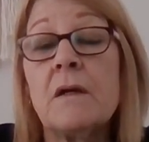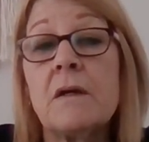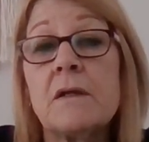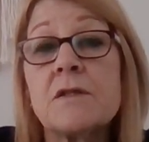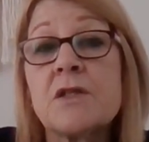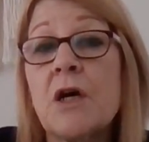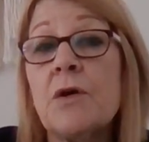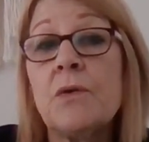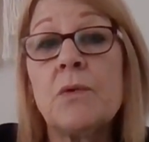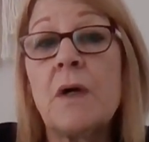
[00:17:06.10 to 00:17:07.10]

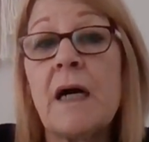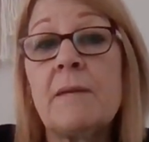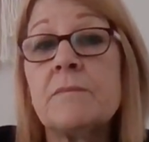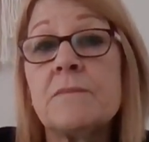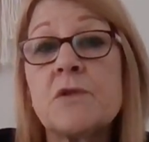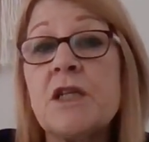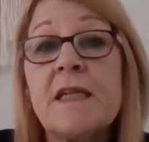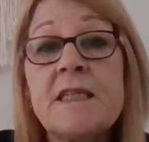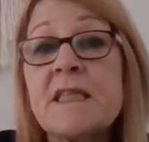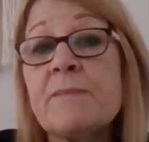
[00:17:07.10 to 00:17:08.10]
So she
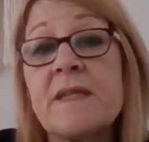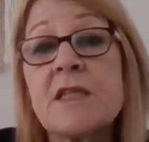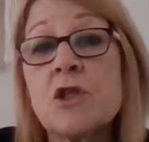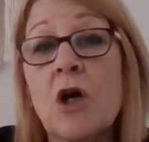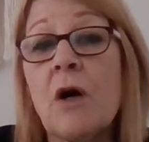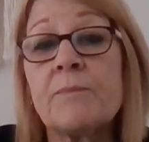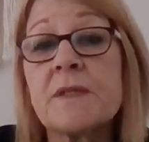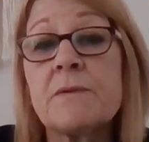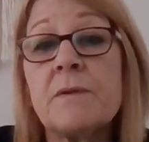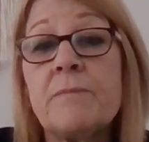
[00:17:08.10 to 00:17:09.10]
needs to be stopped,
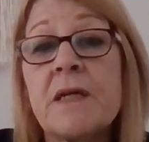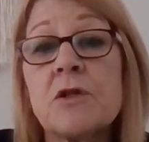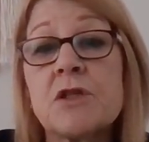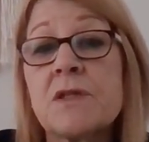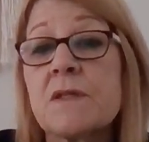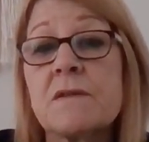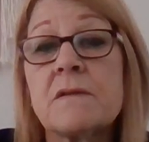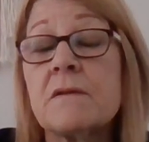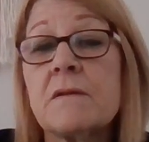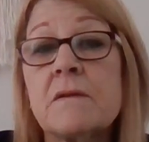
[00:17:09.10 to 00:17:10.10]
because
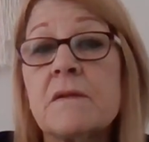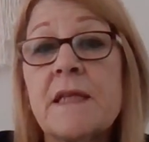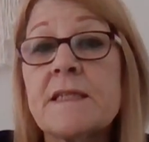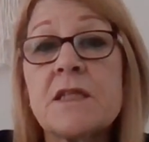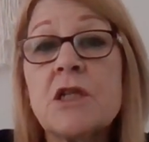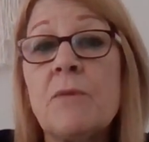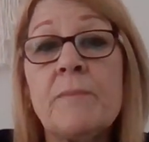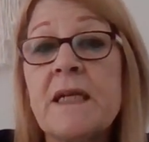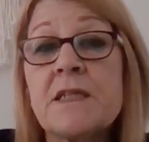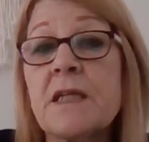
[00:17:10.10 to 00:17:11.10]
that's not
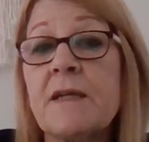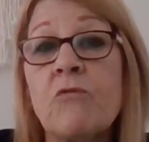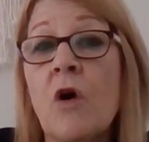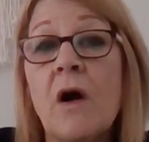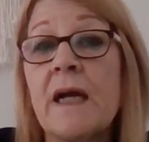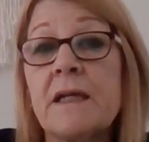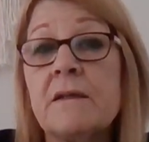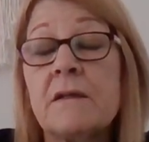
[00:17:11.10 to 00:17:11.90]
mentally right.